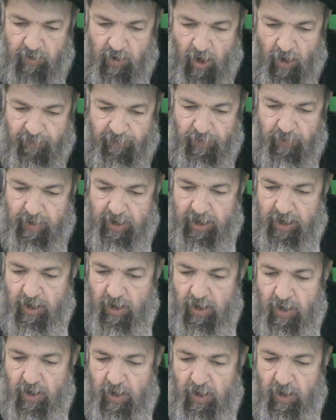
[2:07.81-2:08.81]
covering
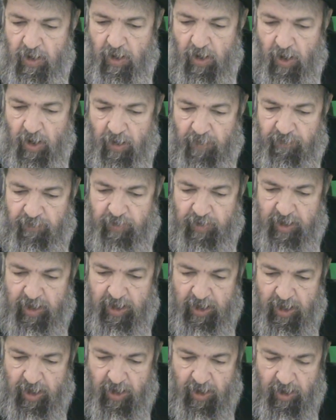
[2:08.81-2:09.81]
of
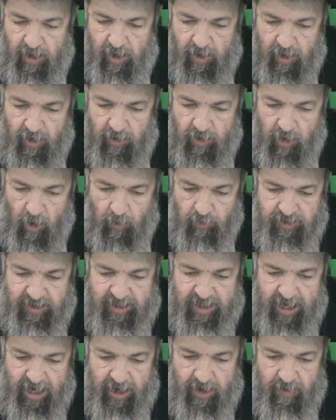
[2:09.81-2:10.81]
the uh,
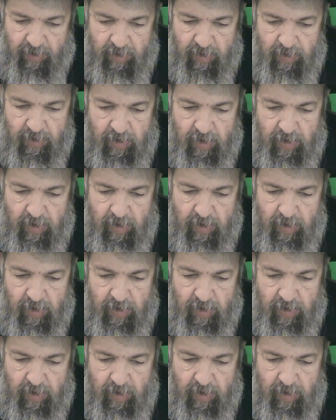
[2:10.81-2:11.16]
goats here.